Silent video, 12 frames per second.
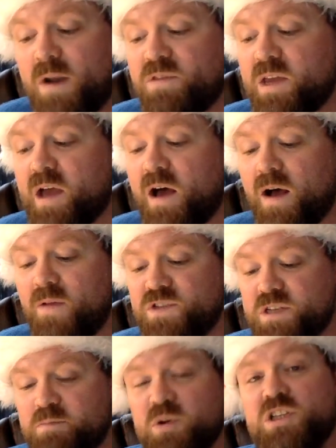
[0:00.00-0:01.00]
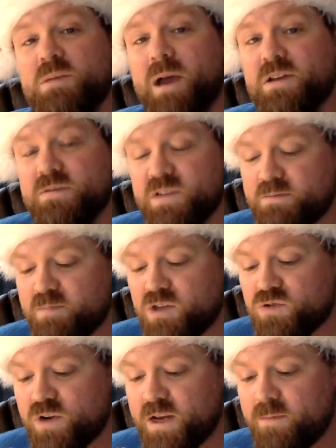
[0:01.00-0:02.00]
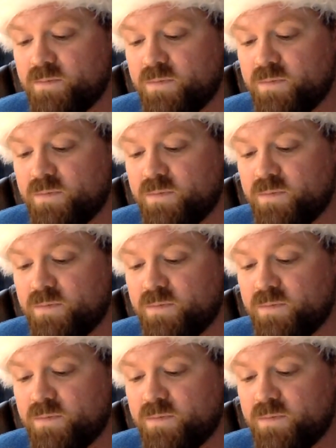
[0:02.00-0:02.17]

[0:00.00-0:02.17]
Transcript: of the guards had put him out of his misery.